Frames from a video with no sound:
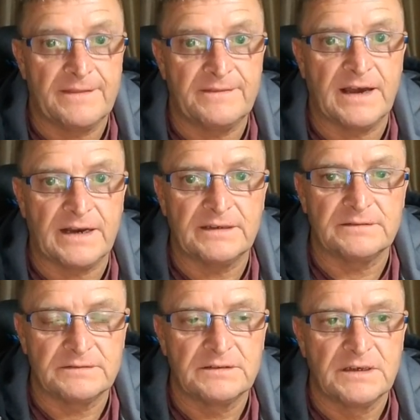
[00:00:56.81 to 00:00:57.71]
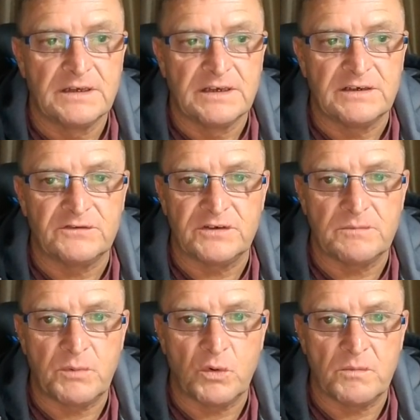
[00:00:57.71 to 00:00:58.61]
That is the
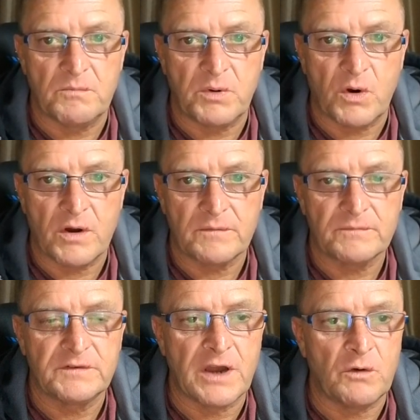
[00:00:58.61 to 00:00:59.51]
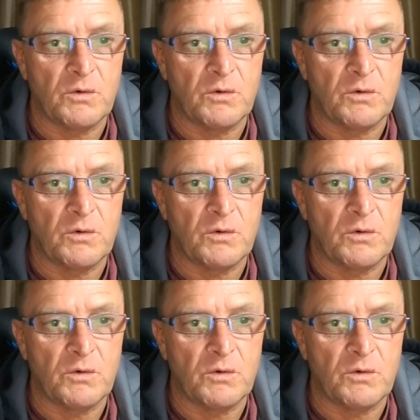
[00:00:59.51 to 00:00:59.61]
important point. Now,